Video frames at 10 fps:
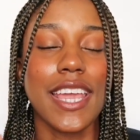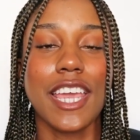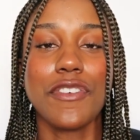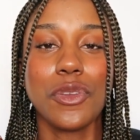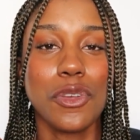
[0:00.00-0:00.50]

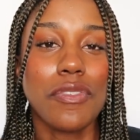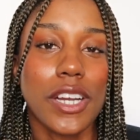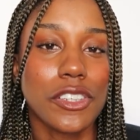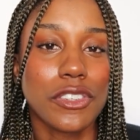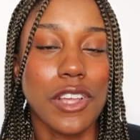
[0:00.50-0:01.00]
if you do
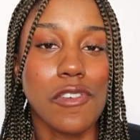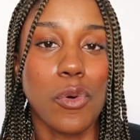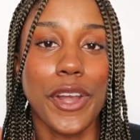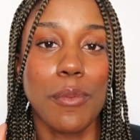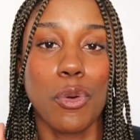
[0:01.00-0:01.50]
find yourself
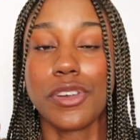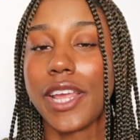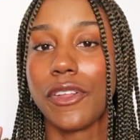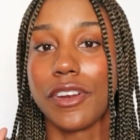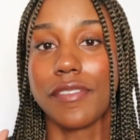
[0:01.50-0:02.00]
wanting more
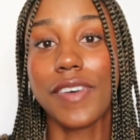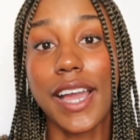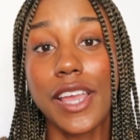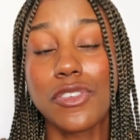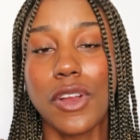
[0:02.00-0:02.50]
tailored
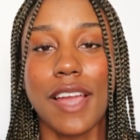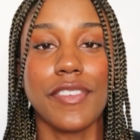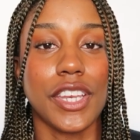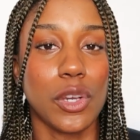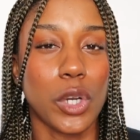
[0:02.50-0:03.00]
advice or
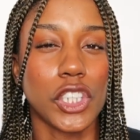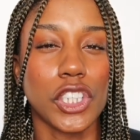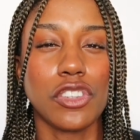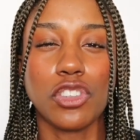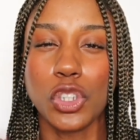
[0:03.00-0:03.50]
having any
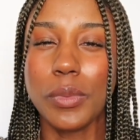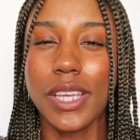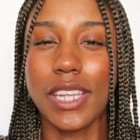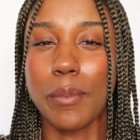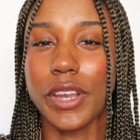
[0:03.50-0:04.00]
questions, shoot
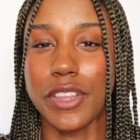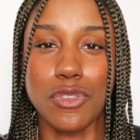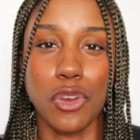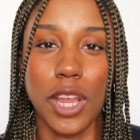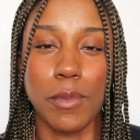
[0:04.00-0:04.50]
me a DM on
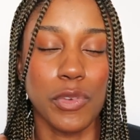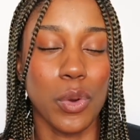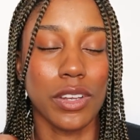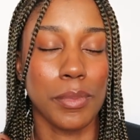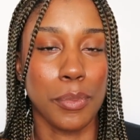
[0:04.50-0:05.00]
Instagram if you
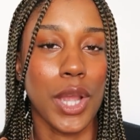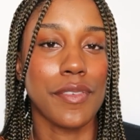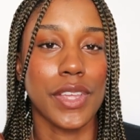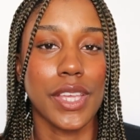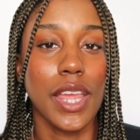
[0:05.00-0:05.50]
want to be
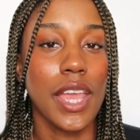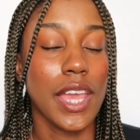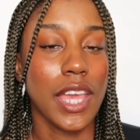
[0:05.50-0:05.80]
private.